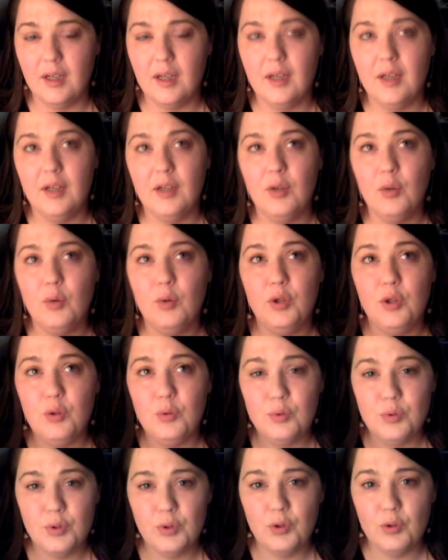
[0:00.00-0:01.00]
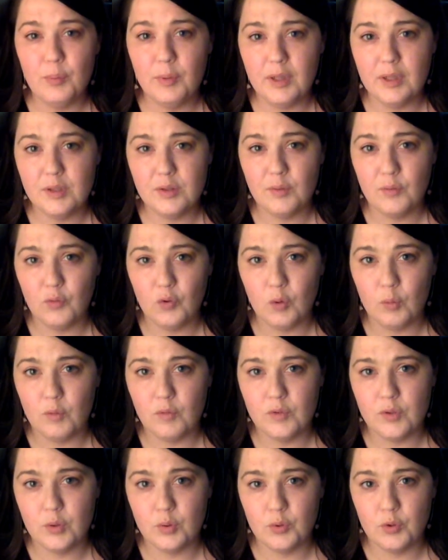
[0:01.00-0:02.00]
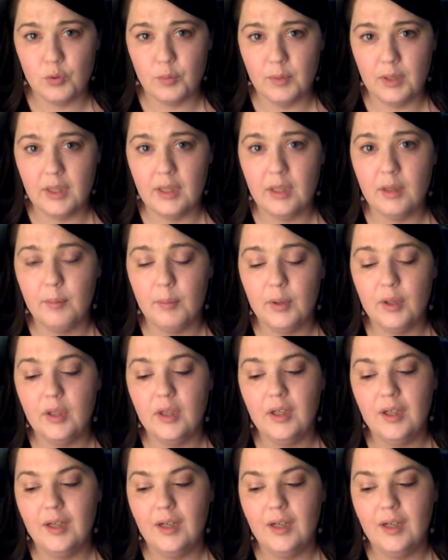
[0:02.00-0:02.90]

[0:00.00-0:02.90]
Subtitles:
And I know YouTube is a form of social media, but